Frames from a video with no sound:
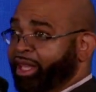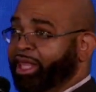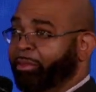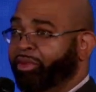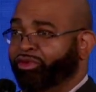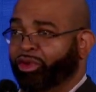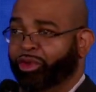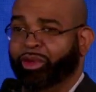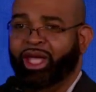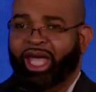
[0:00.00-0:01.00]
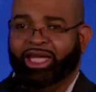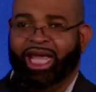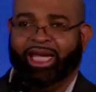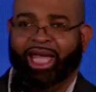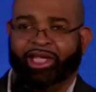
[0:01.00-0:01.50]
them through in
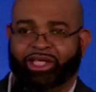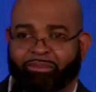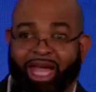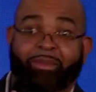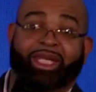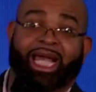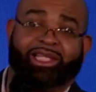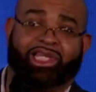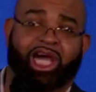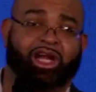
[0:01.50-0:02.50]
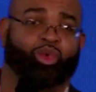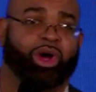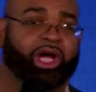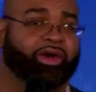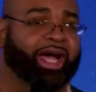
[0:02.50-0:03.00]
that case. And maybe that's kind of
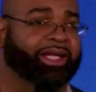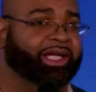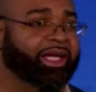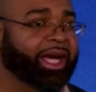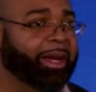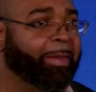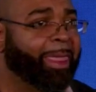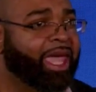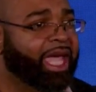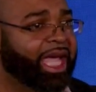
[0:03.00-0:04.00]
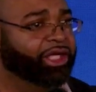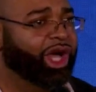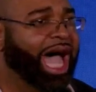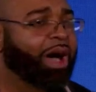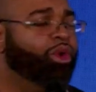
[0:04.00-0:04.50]
where you're at today. And so
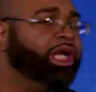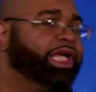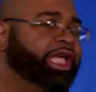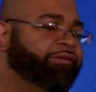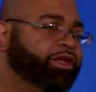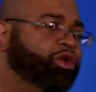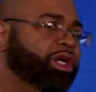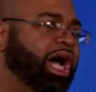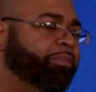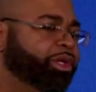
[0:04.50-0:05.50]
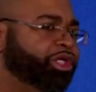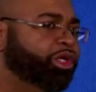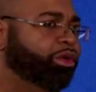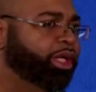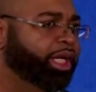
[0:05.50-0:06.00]
I want to give you an
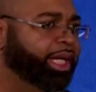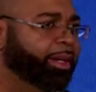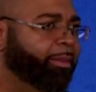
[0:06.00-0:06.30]
opportunity